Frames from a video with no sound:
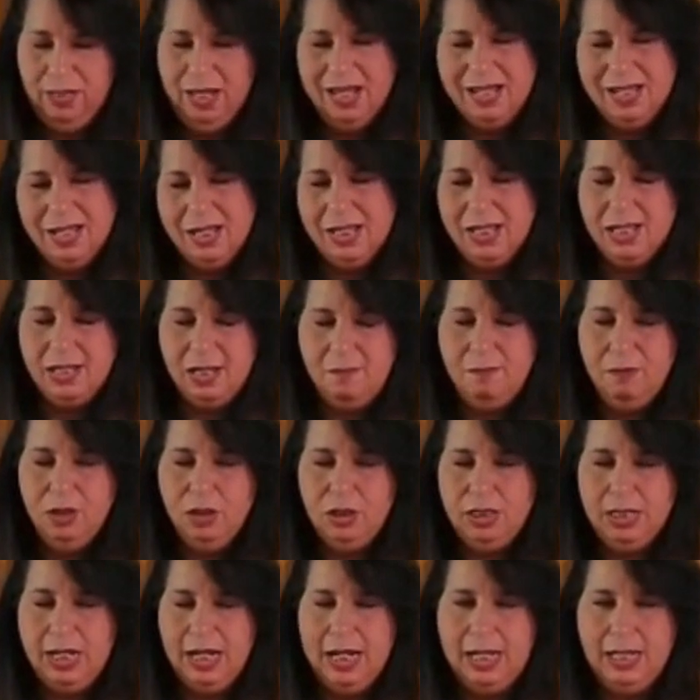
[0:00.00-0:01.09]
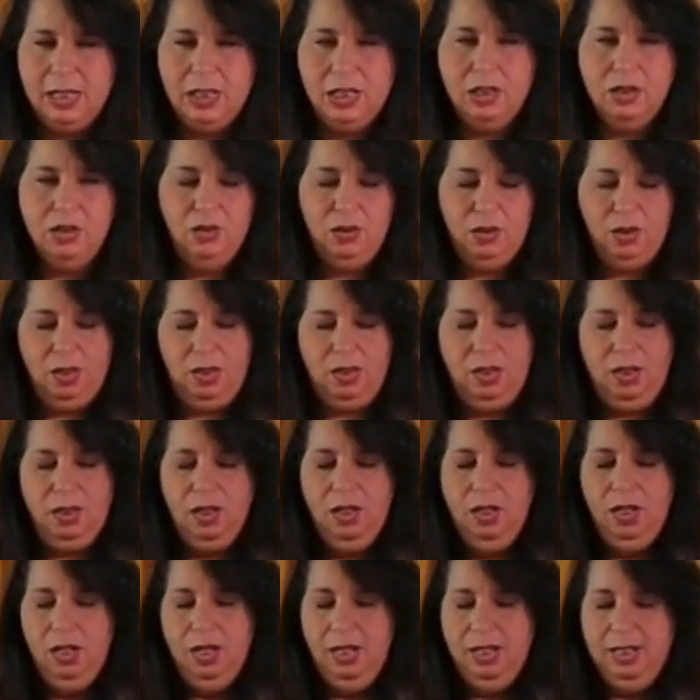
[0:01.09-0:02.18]
a similar taste to the
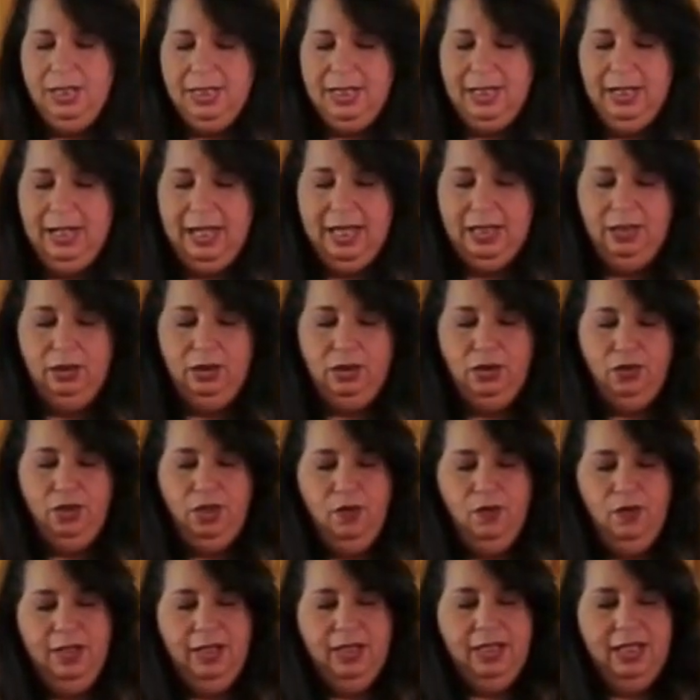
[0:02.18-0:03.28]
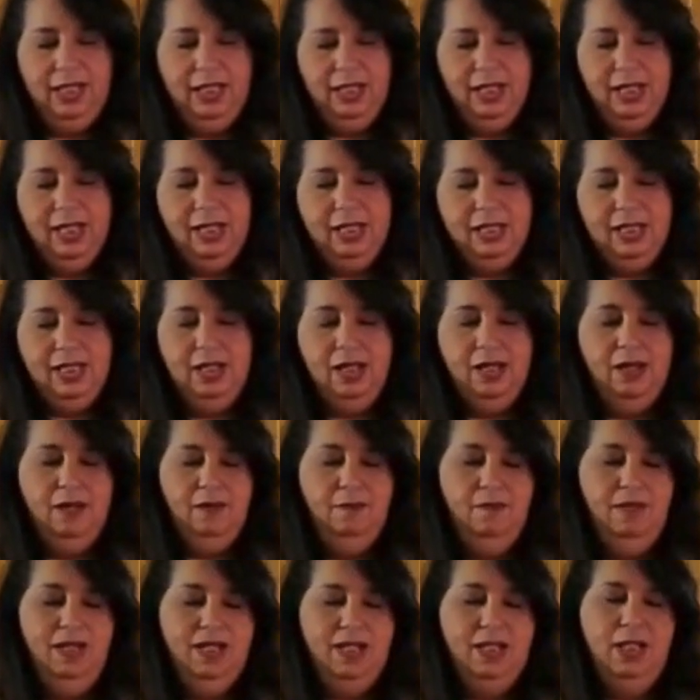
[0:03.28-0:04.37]
cilantro. The only thing is
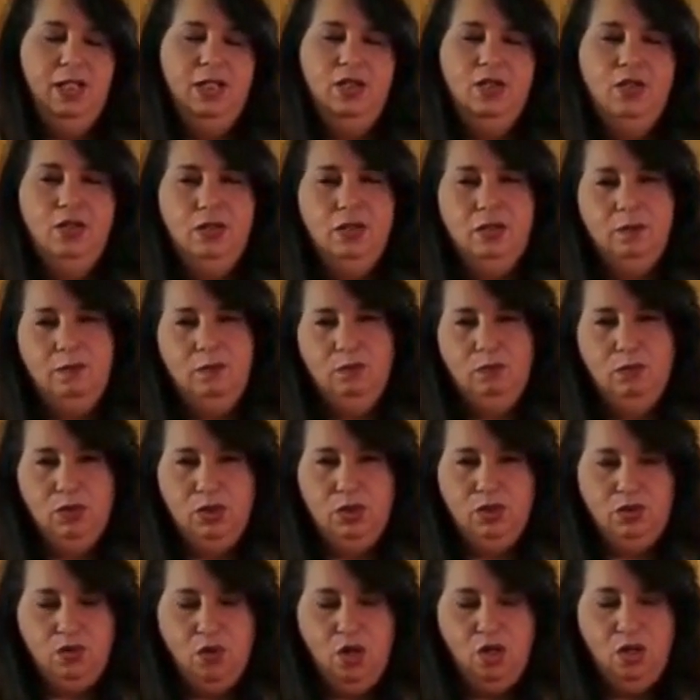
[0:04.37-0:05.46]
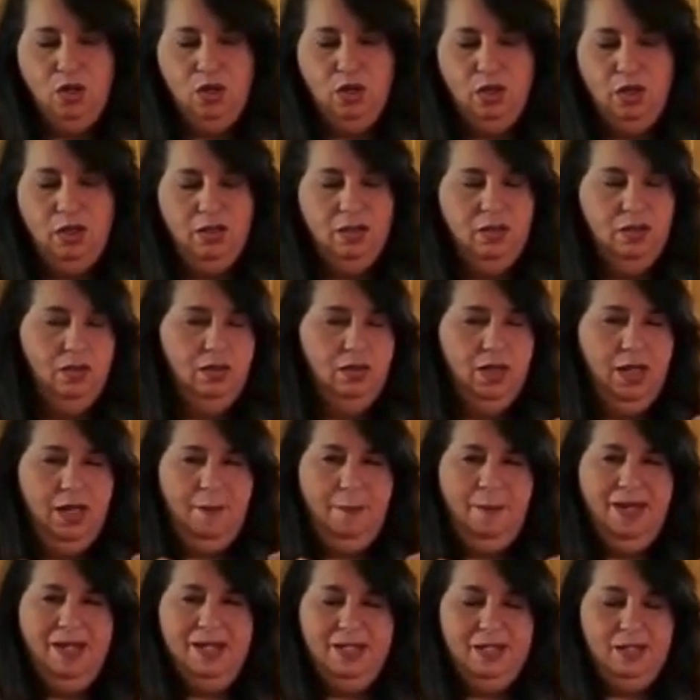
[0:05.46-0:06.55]
it's a little stronger,
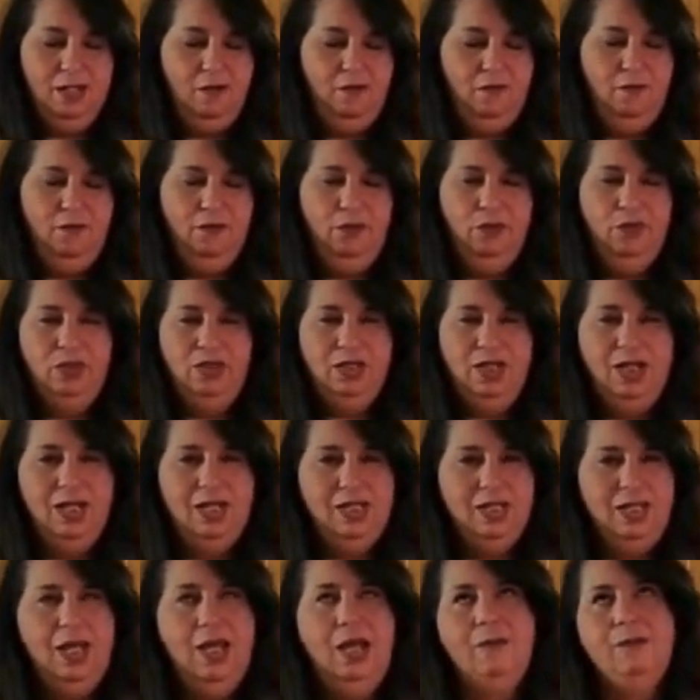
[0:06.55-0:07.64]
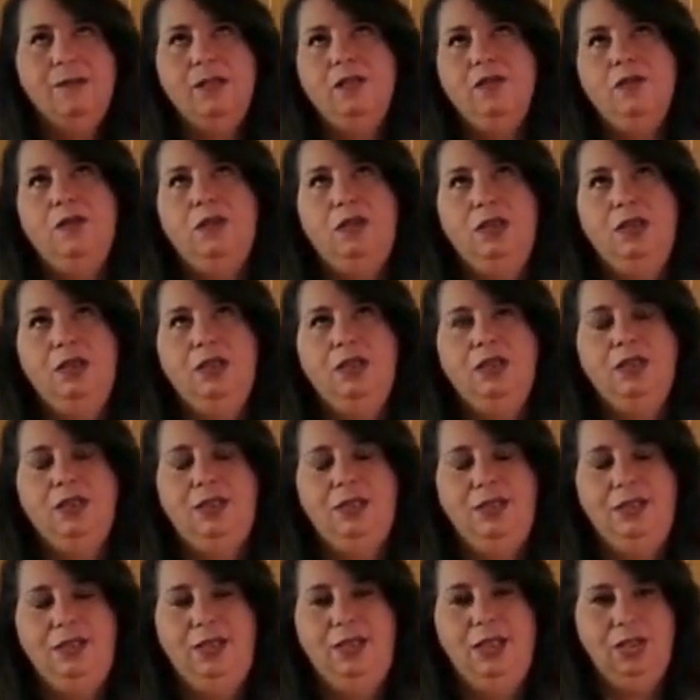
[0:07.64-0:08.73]
makes your food taste absolutely
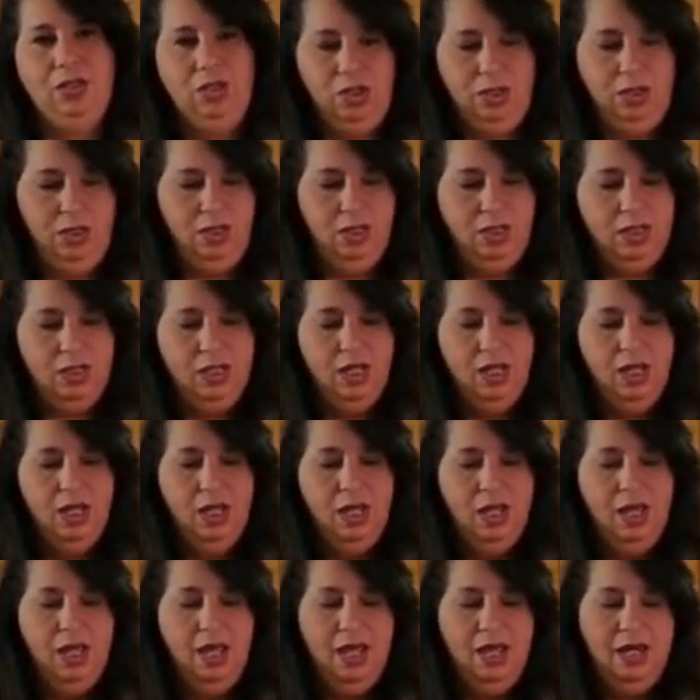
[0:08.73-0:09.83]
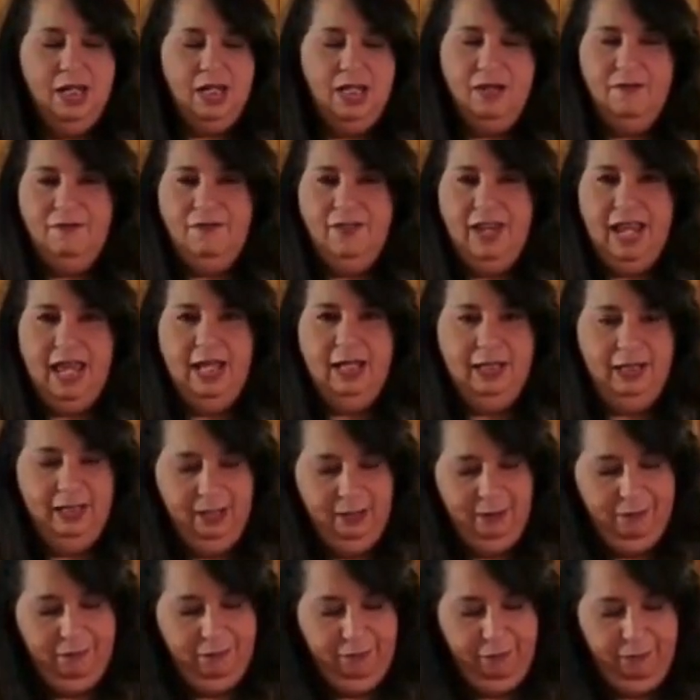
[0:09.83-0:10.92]
delicious, and it's a flat
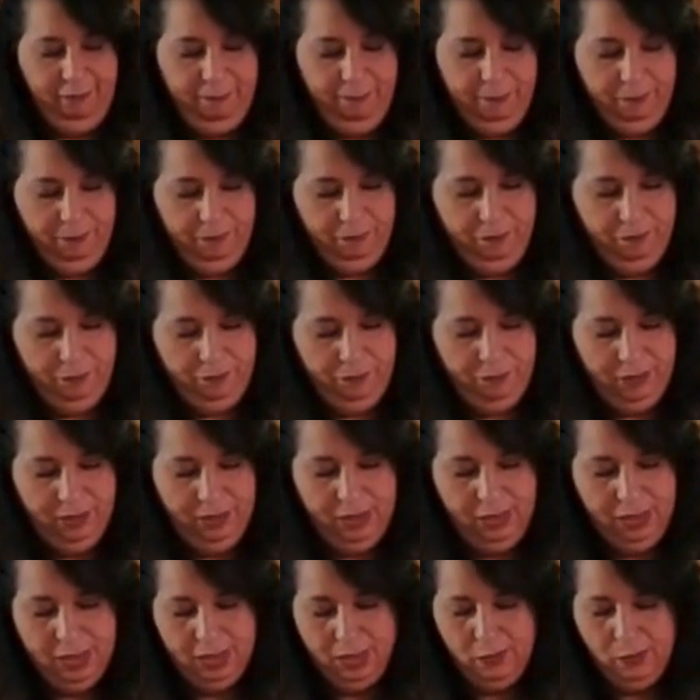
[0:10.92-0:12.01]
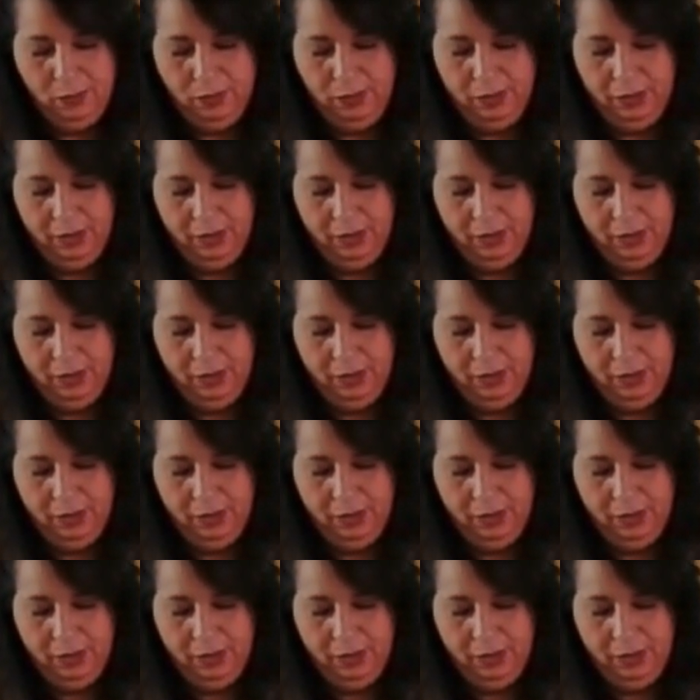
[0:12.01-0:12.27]
leaf. So